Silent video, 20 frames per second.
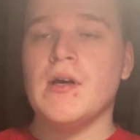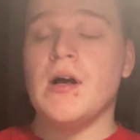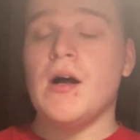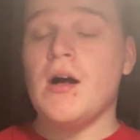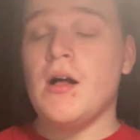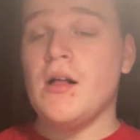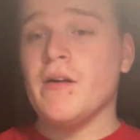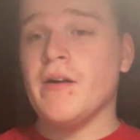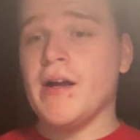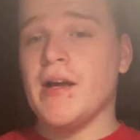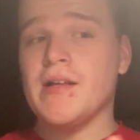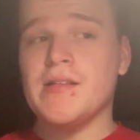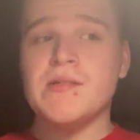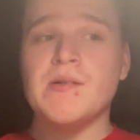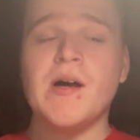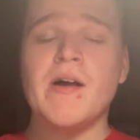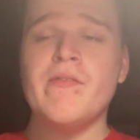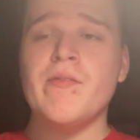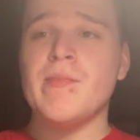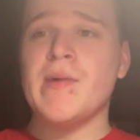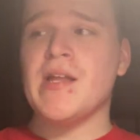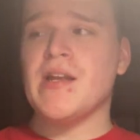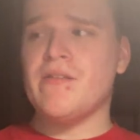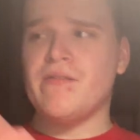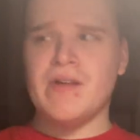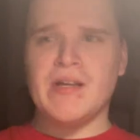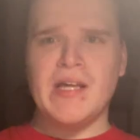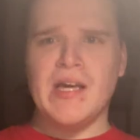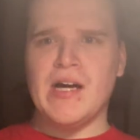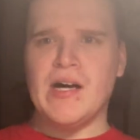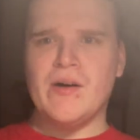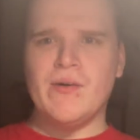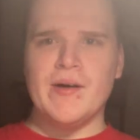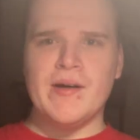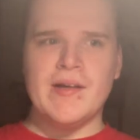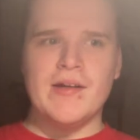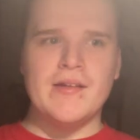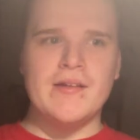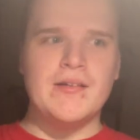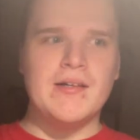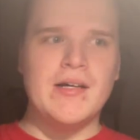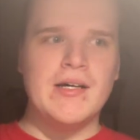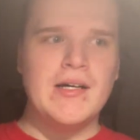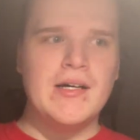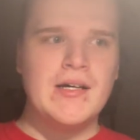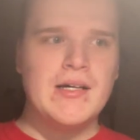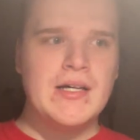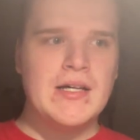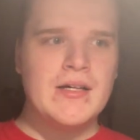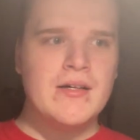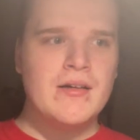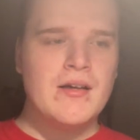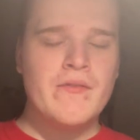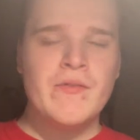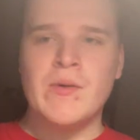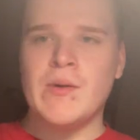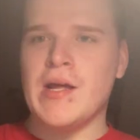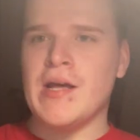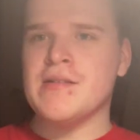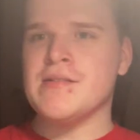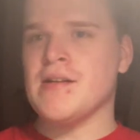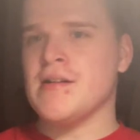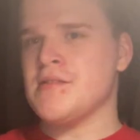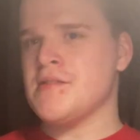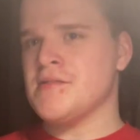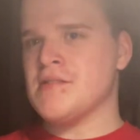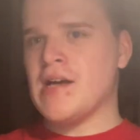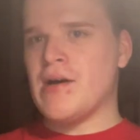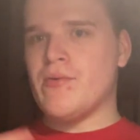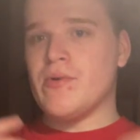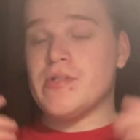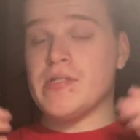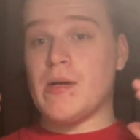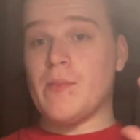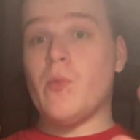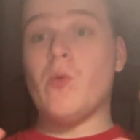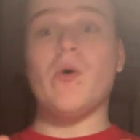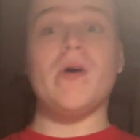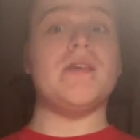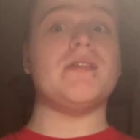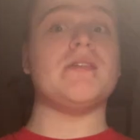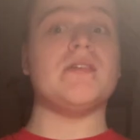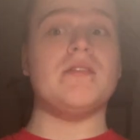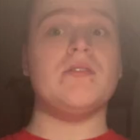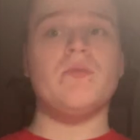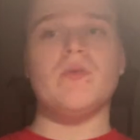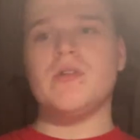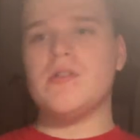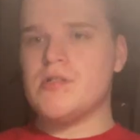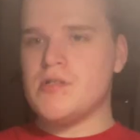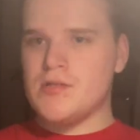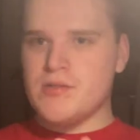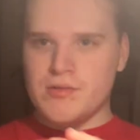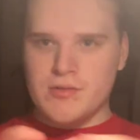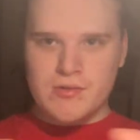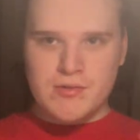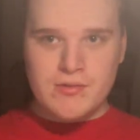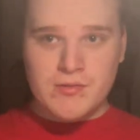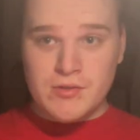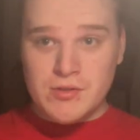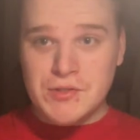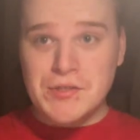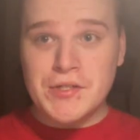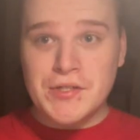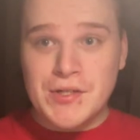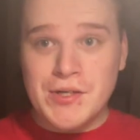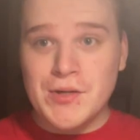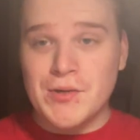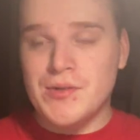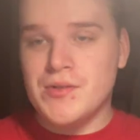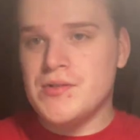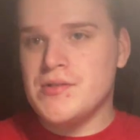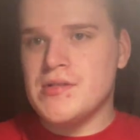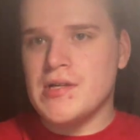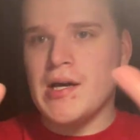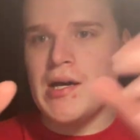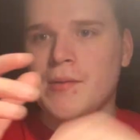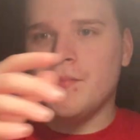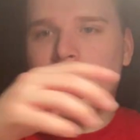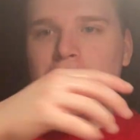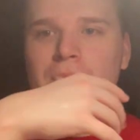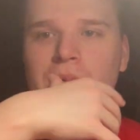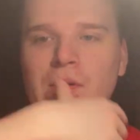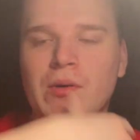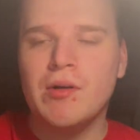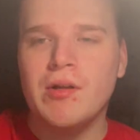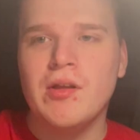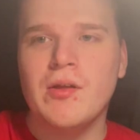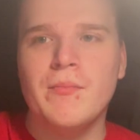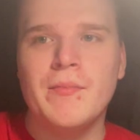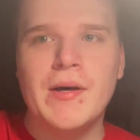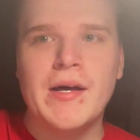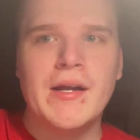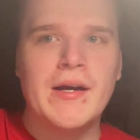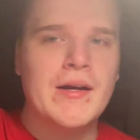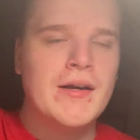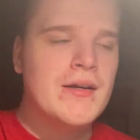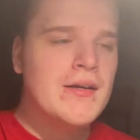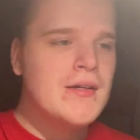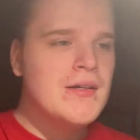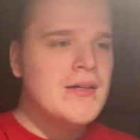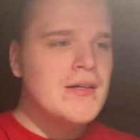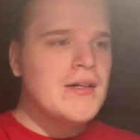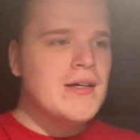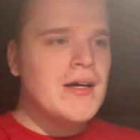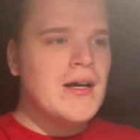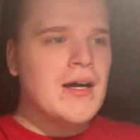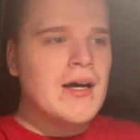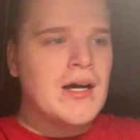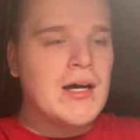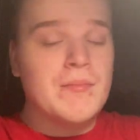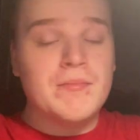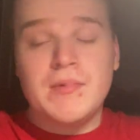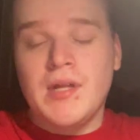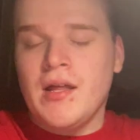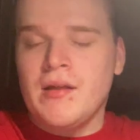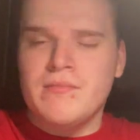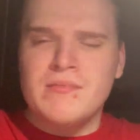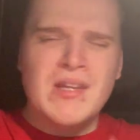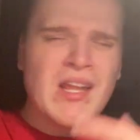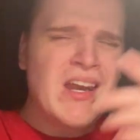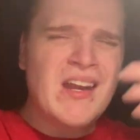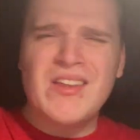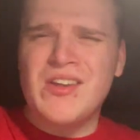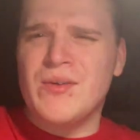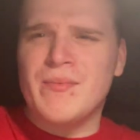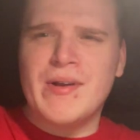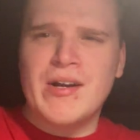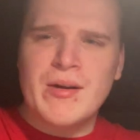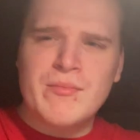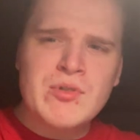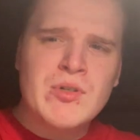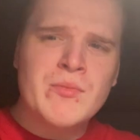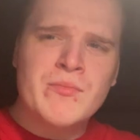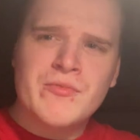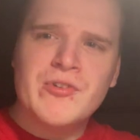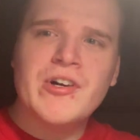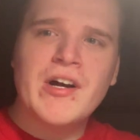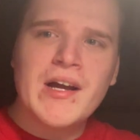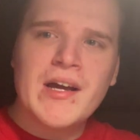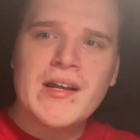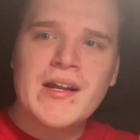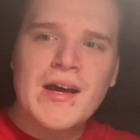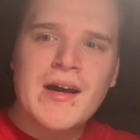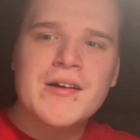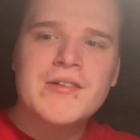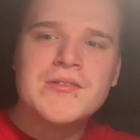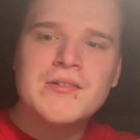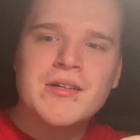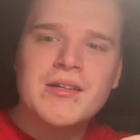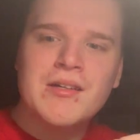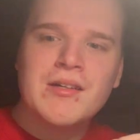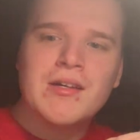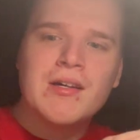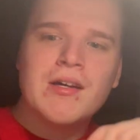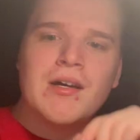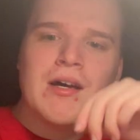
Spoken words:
Alright, so I haven't made a video in a few days now since I was poisoned, which, good news, I'm doing a little better. Not a little better, I'm doing great, actually.